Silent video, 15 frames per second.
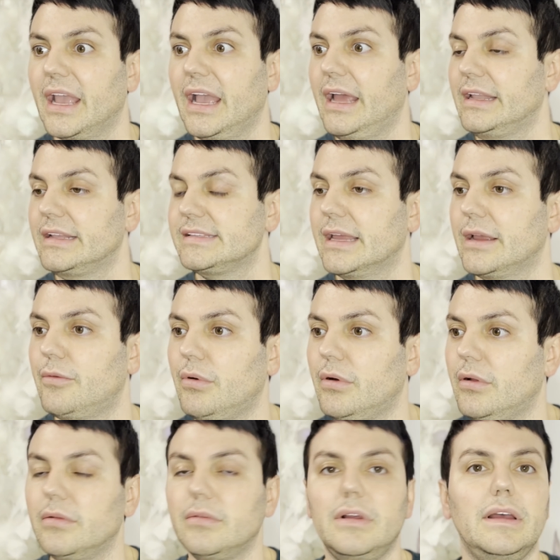And it's like,
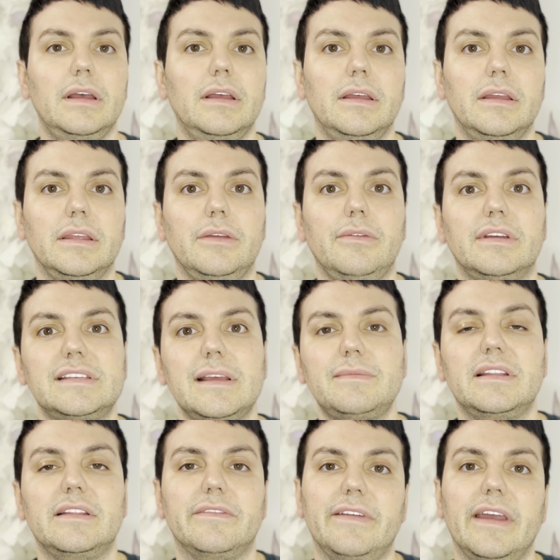well, you
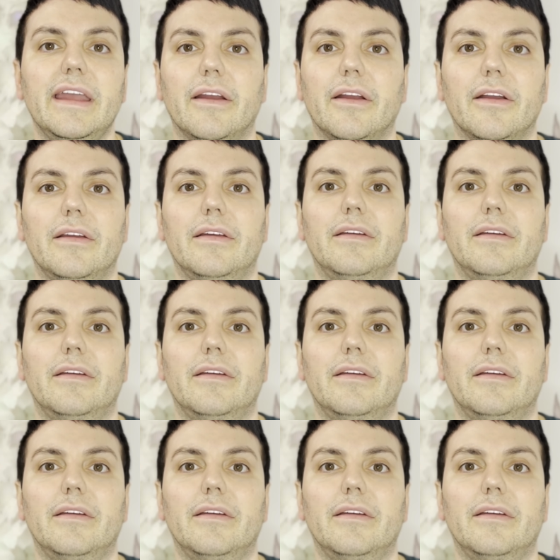accepted the fare.